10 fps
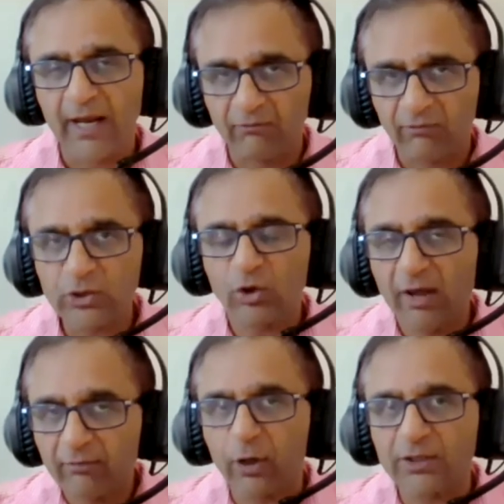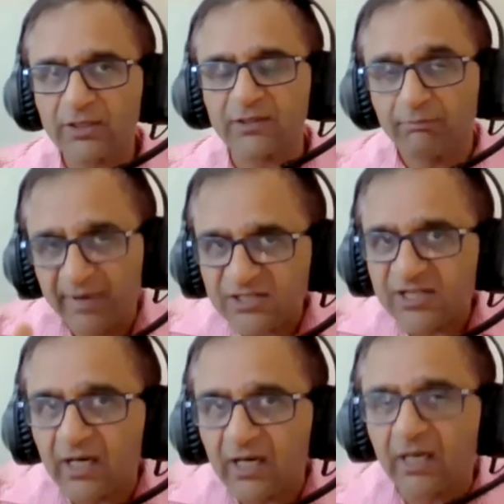And once you have got some
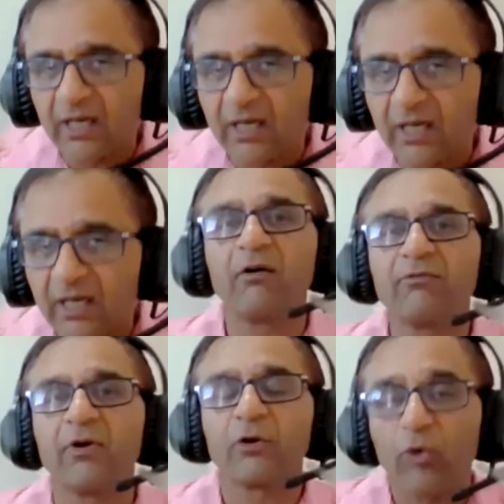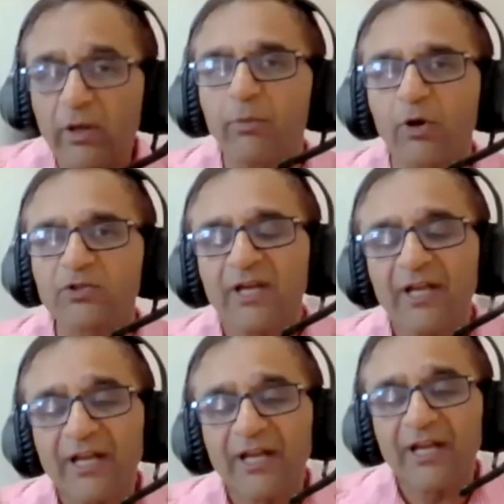basic understanding of QuickBooks,
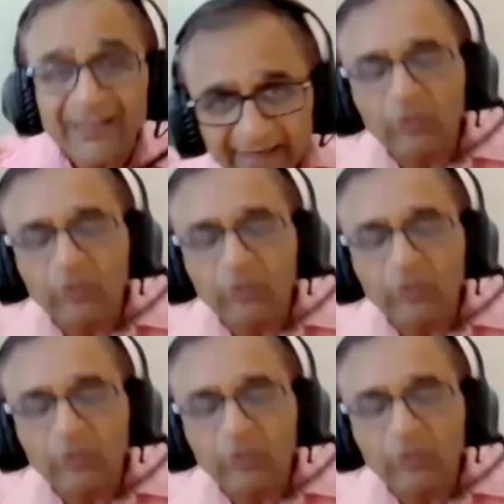then you